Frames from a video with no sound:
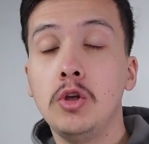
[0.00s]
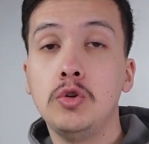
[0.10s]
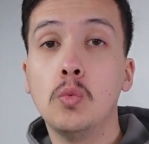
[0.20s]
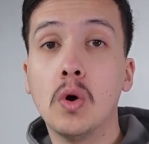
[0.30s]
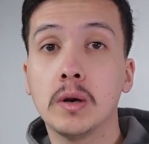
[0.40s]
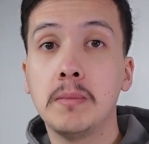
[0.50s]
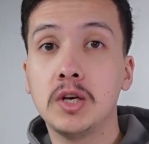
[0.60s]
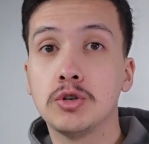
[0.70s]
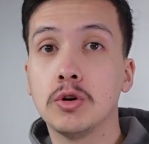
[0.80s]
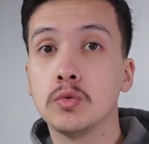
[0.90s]
You want to
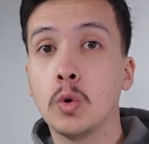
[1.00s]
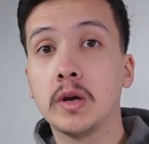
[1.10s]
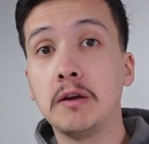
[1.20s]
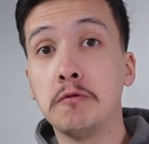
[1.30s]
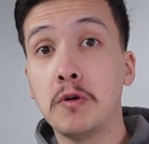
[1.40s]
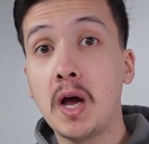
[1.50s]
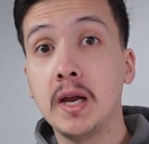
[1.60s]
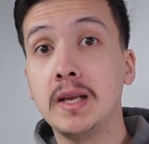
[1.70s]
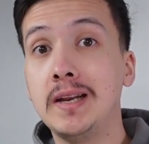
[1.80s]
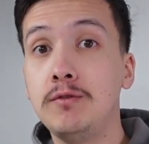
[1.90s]
make sure it's working
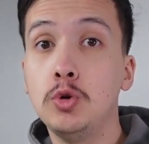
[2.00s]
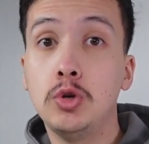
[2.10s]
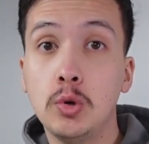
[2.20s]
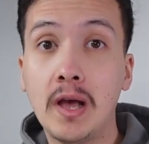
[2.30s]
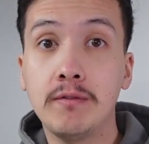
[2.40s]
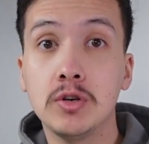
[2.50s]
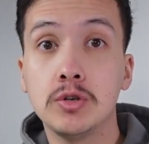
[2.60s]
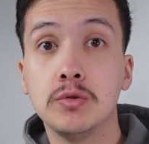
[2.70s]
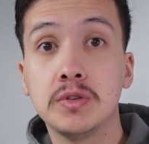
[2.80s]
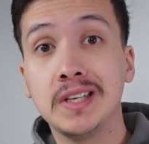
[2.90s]
fine, and if you do have
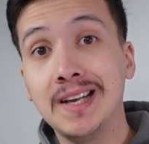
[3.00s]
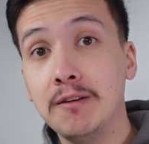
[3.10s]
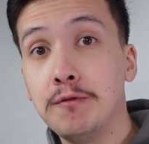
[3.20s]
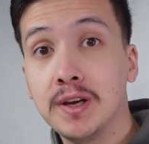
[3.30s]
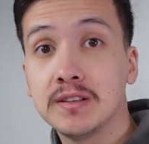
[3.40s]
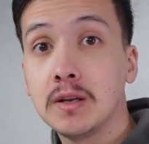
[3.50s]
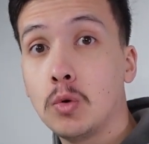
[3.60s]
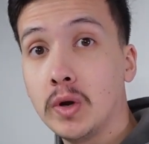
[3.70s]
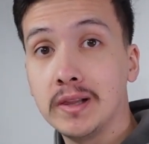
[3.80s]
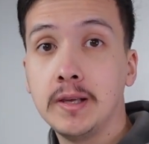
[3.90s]
issues, to get it fixed
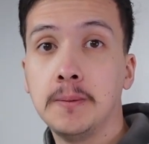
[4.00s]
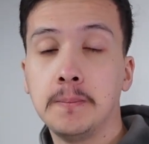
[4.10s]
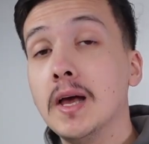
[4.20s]
quickly.